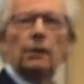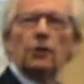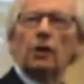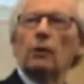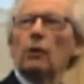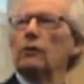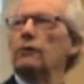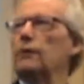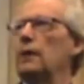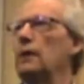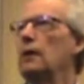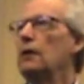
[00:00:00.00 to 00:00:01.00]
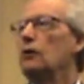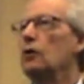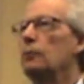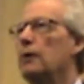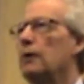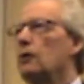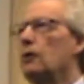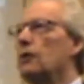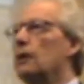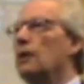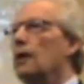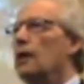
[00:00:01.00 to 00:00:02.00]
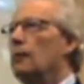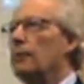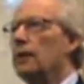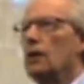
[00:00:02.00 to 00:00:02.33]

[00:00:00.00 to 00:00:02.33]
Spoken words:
to come out of the European Union. But